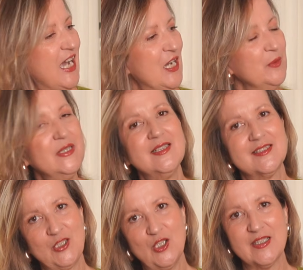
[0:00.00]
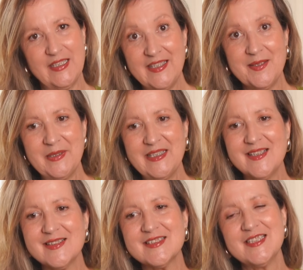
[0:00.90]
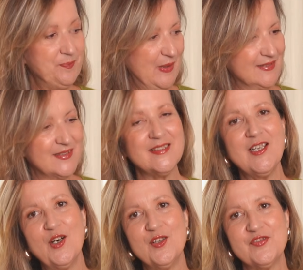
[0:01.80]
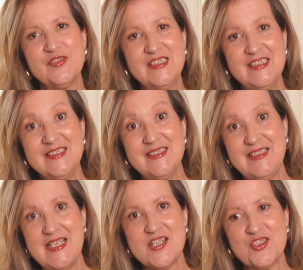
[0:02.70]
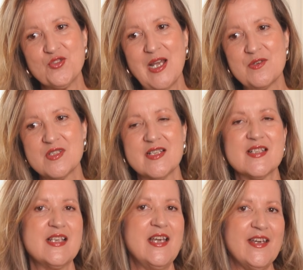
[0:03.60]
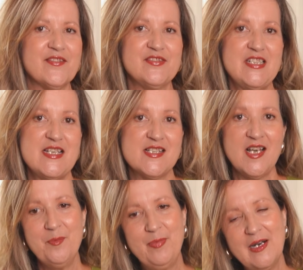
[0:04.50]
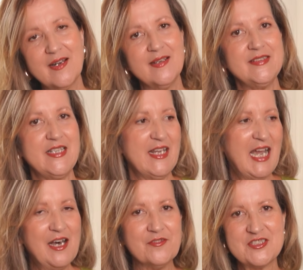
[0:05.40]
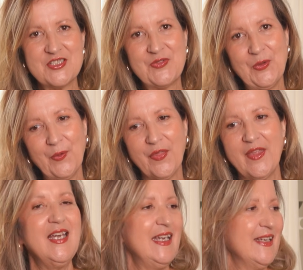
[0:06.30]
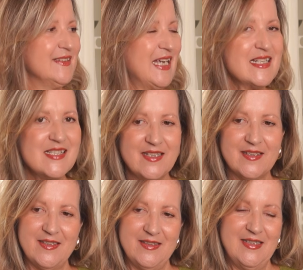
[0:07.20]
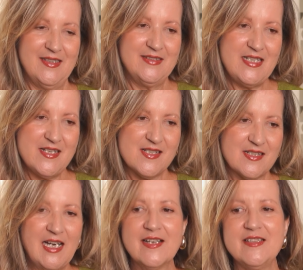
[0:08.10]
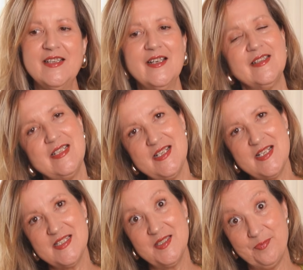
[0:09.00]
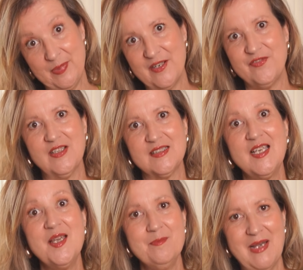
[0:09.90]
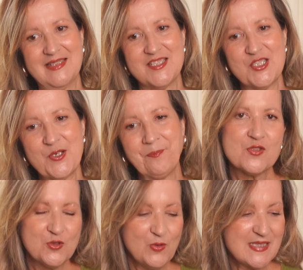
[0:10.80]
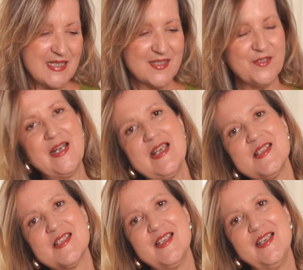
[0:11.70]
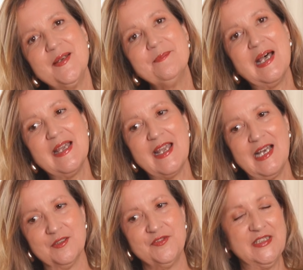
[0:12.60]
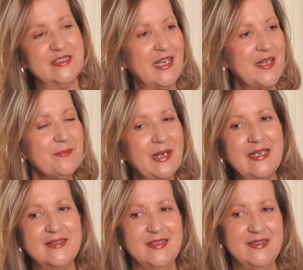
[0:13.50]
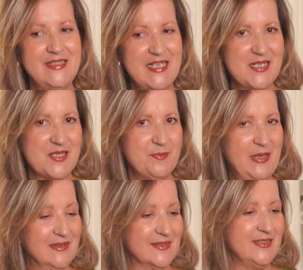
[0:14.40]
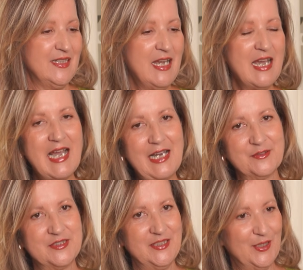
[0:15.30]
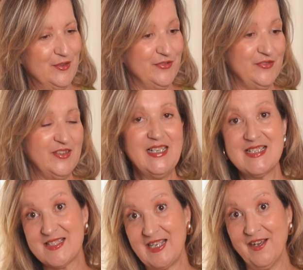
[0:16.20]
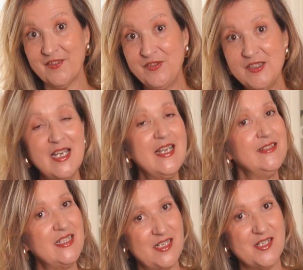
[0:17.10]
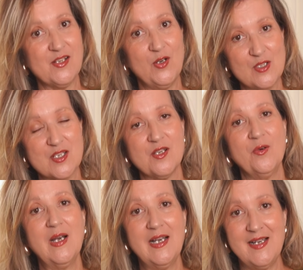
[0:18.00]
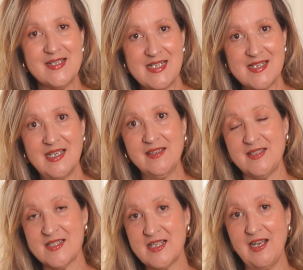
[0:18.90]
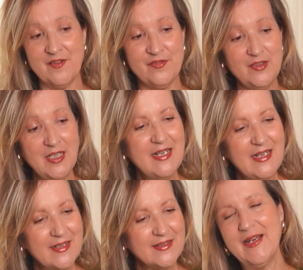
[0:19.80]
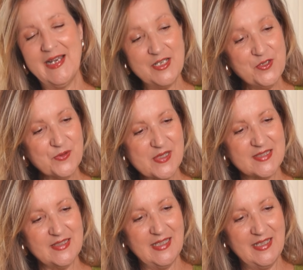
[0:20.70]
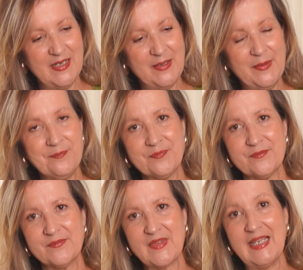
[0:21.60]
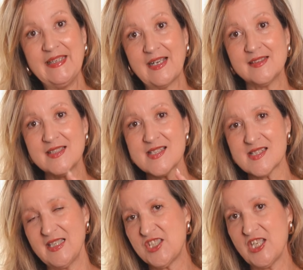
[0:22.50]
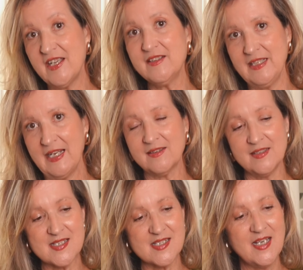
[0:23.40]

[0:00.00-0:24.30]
I will talk in a minute. The pattern of these trousers have this burgundy houndstooth, and I think this cardigan is the perfect match. To accessorize my outfit, I made this belt out of a scarf. This is also a Sezane scarf, and I used a necklace, a chain necklace,